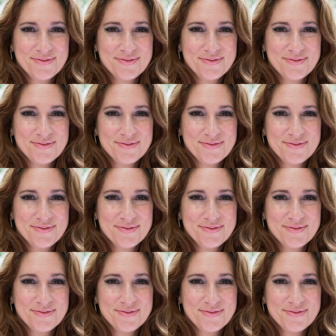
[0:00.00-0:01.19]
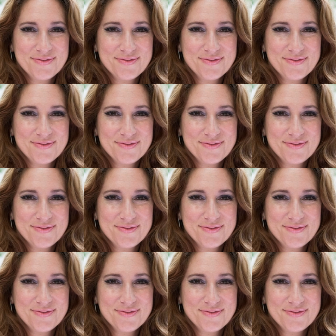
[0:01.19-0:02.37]

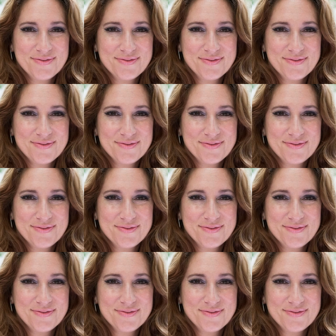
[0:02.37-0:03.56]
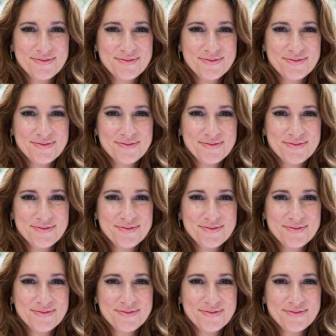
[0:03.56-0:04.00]
The face doesn't move, so there is nothing to read.